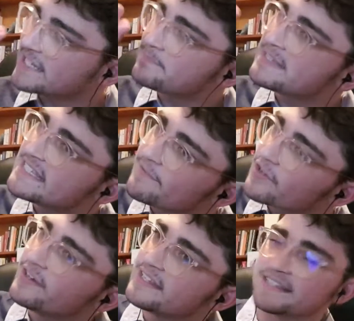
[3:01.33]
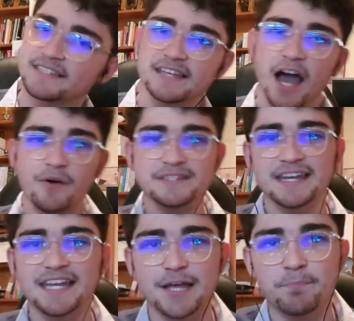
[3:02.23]
specifically this. I was
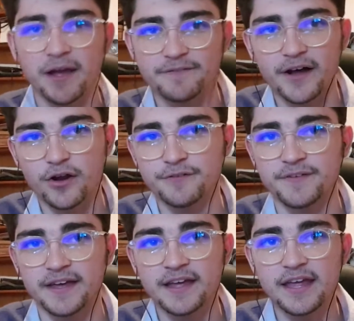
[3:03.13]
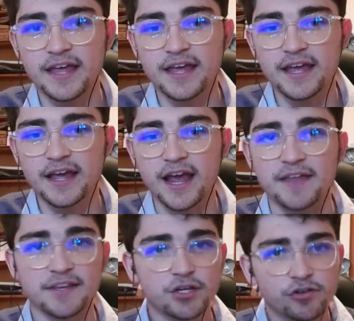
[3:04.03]
getting hit by Falco Fair, and
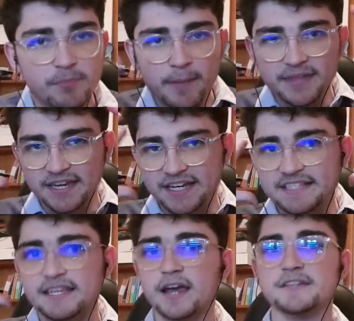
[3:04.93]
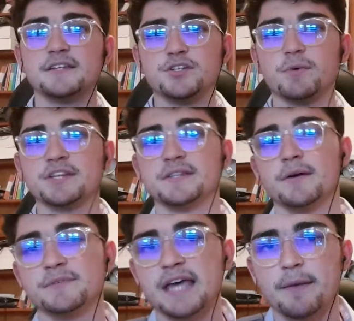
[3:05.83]
then you can remember that exact situation that
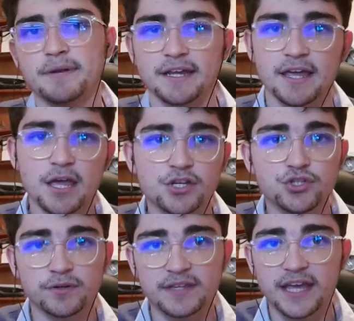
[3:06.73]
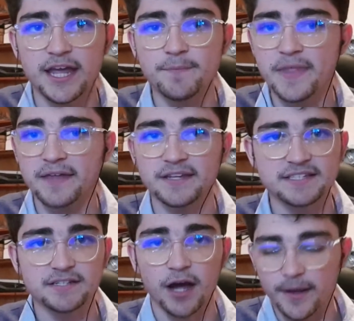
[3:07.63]
was happening during the game, and that's
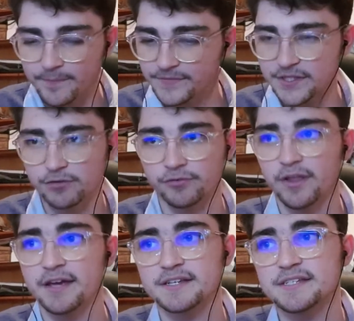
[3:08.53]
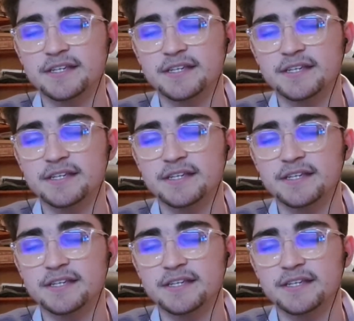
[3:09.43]
time to reflect.